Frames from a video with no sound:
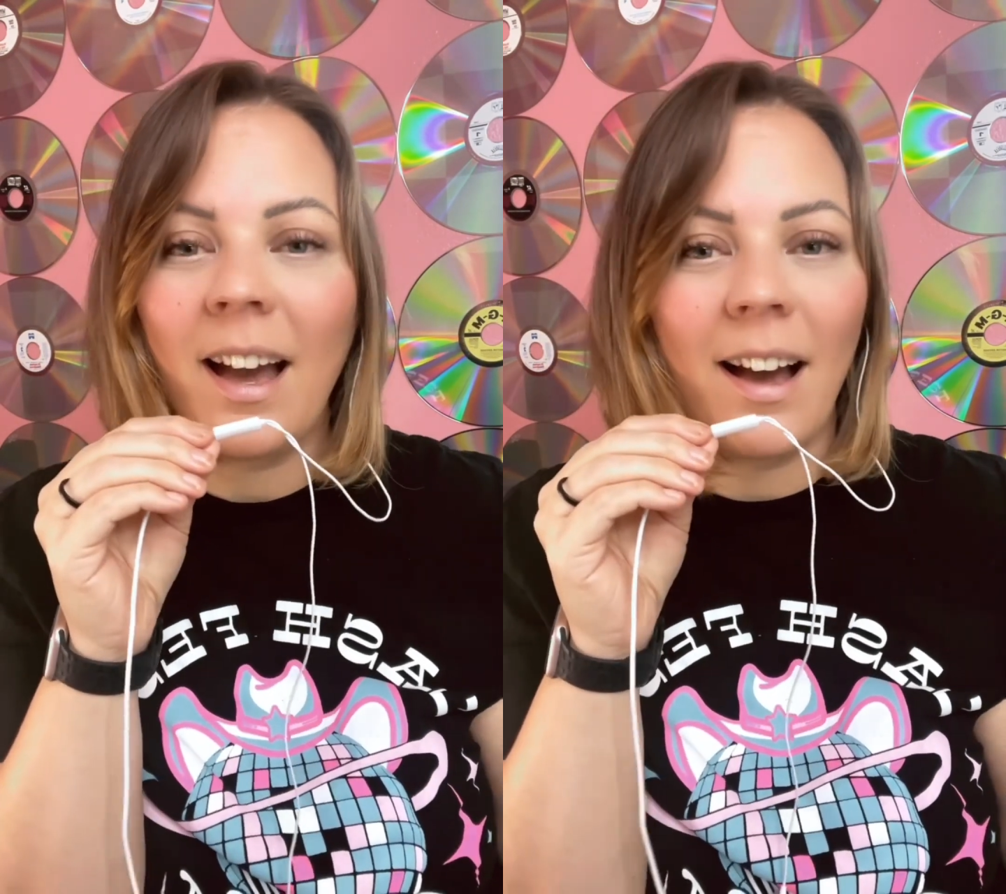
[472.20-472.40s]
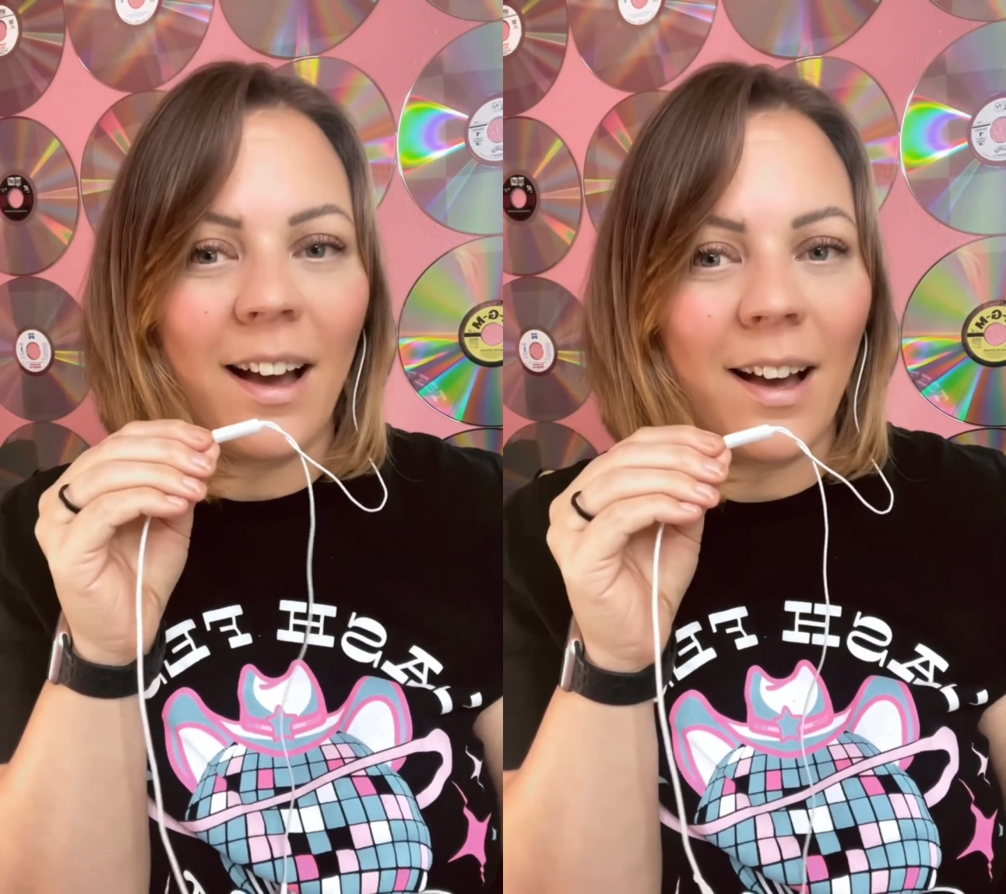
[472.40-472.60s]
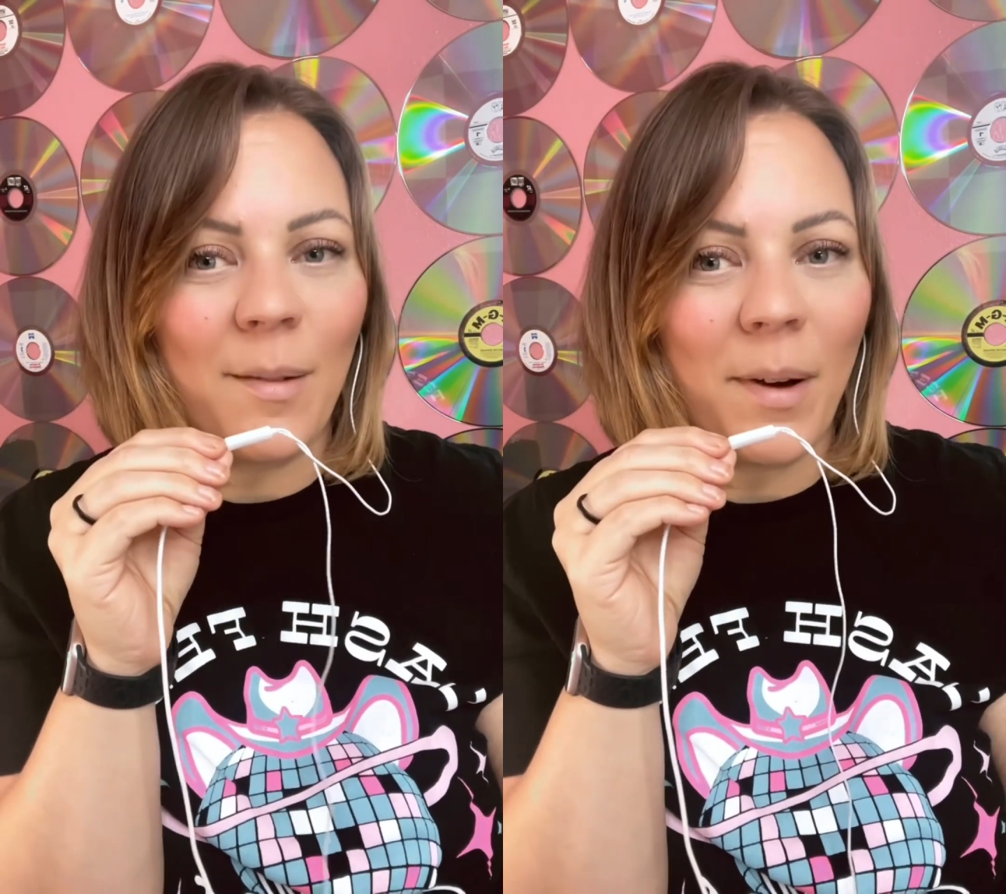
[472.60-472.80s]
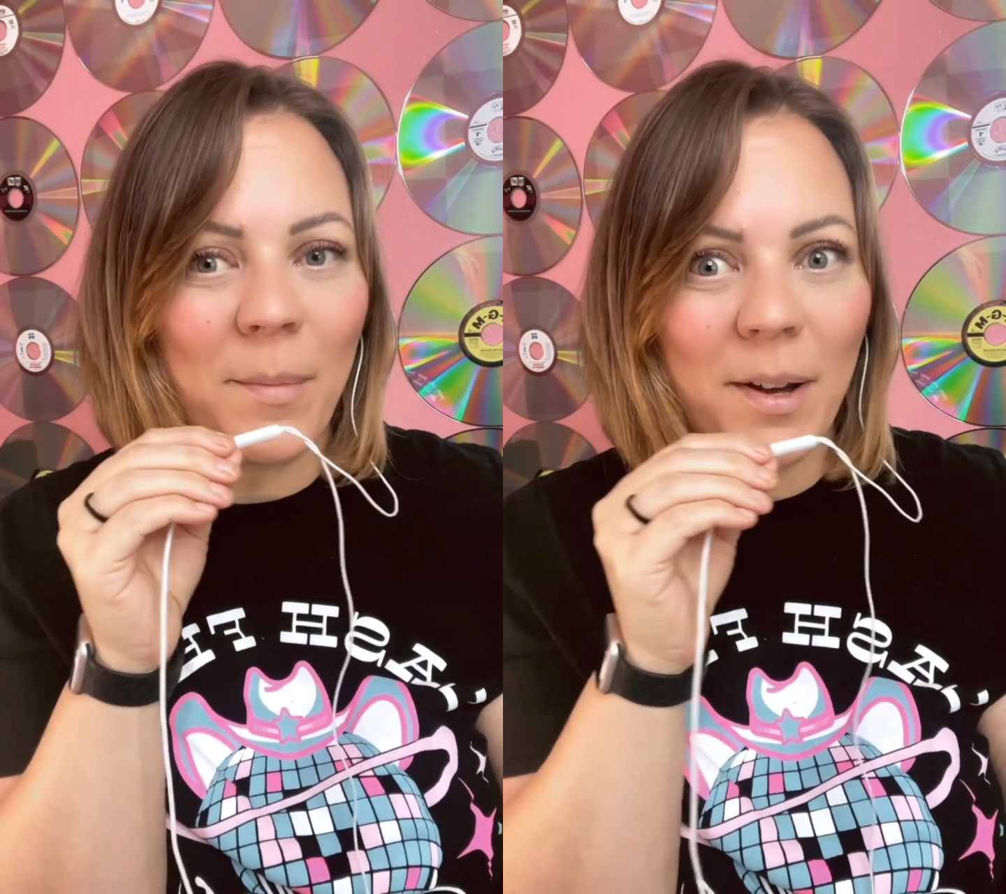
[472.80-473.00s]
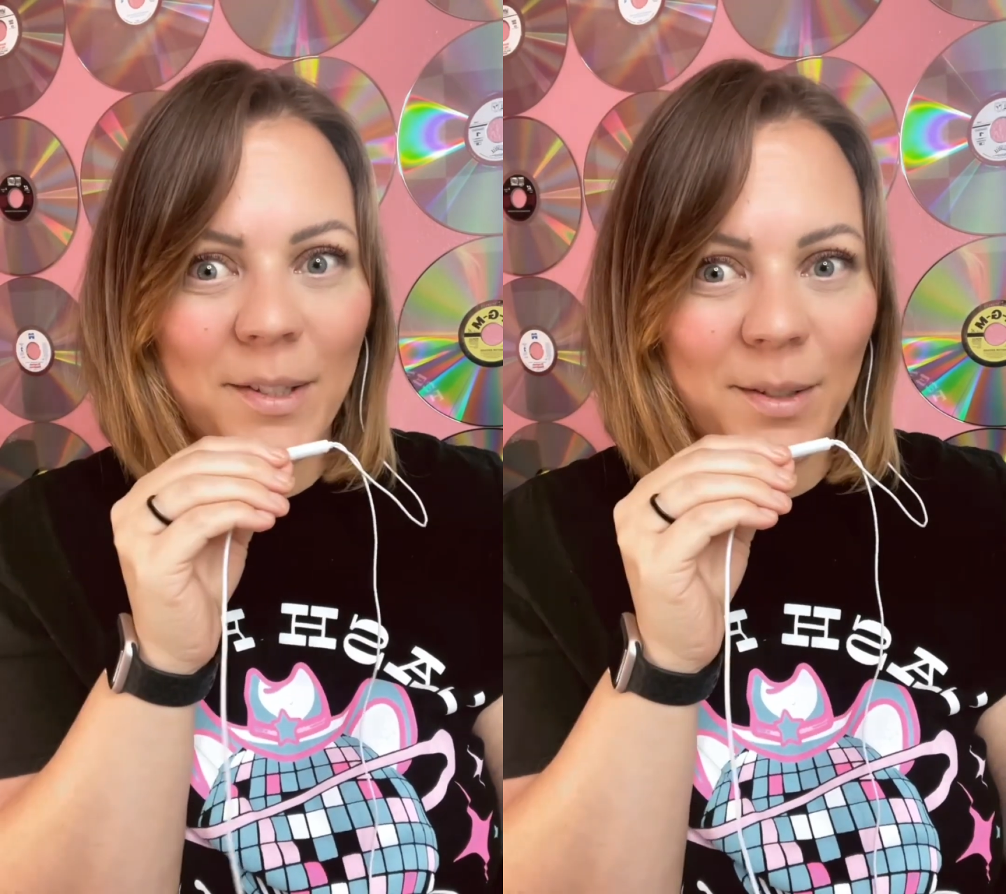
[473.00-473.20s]
I'm
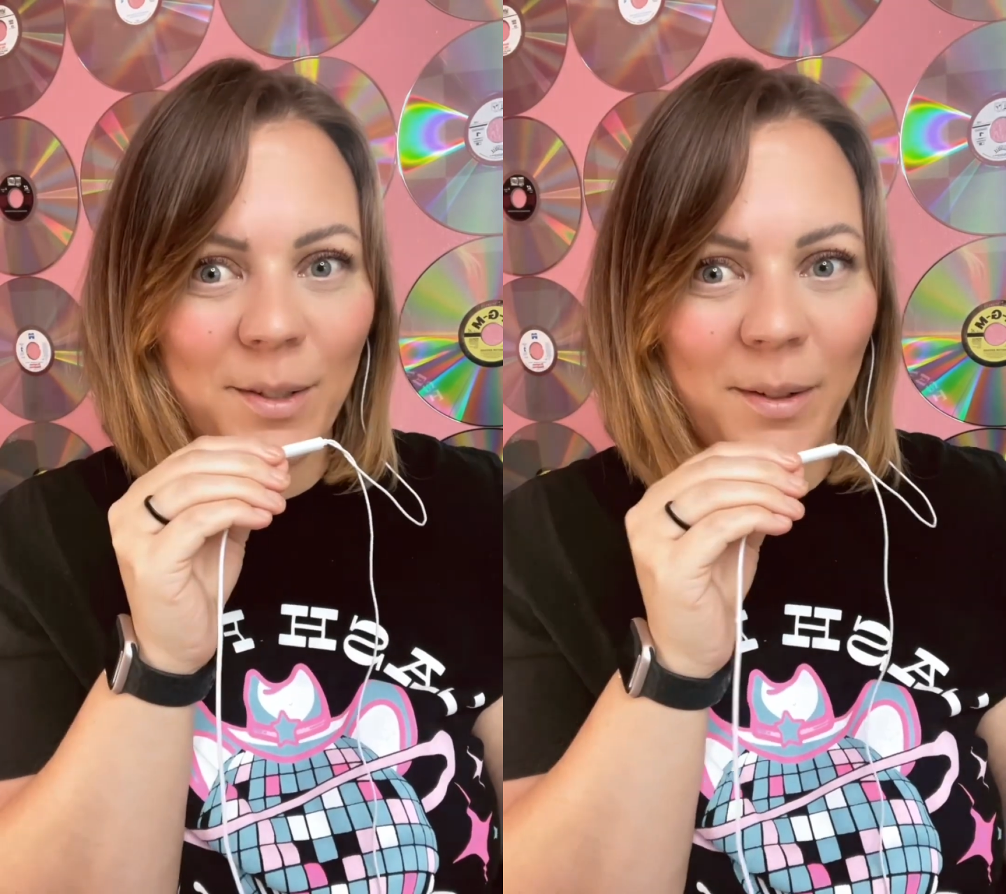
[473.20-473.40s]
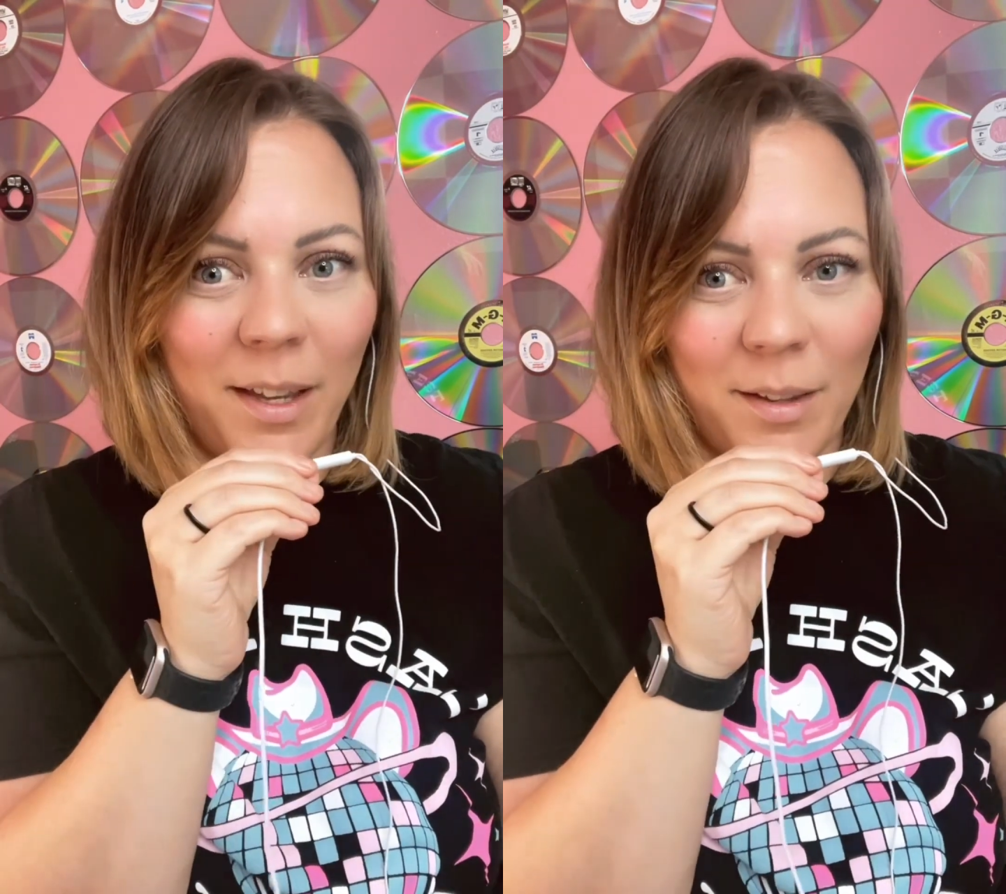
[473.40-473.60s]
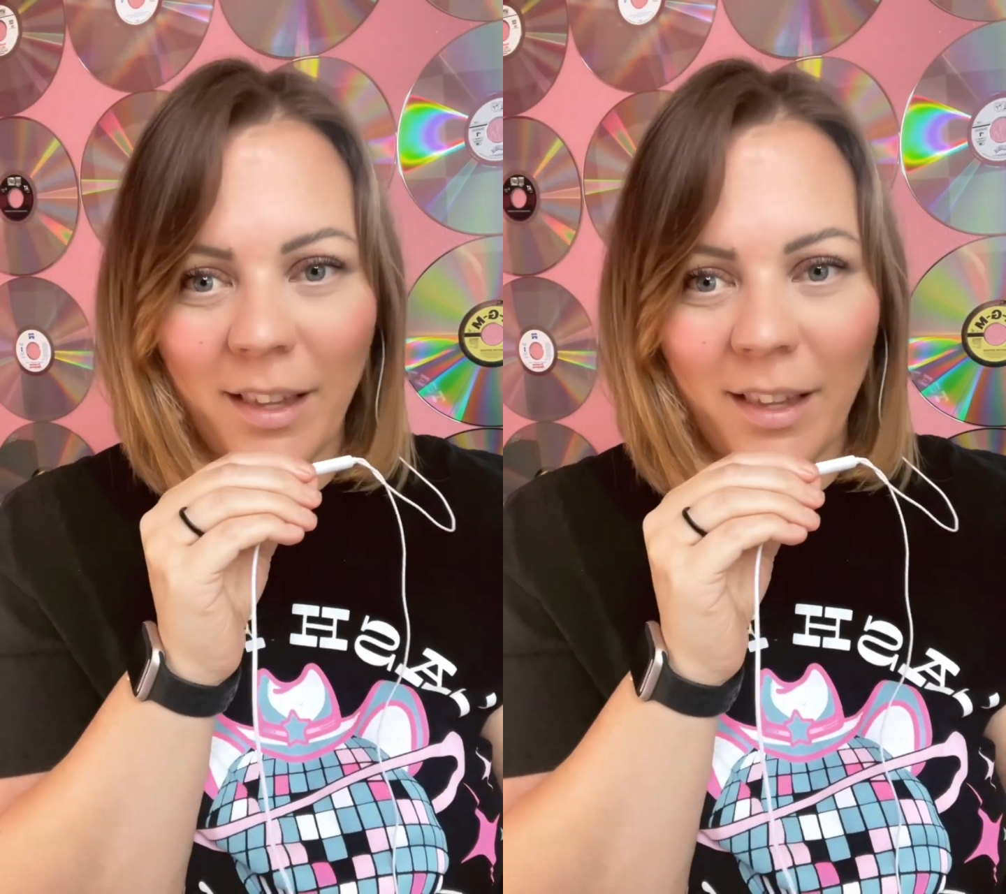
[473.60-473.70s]
also doing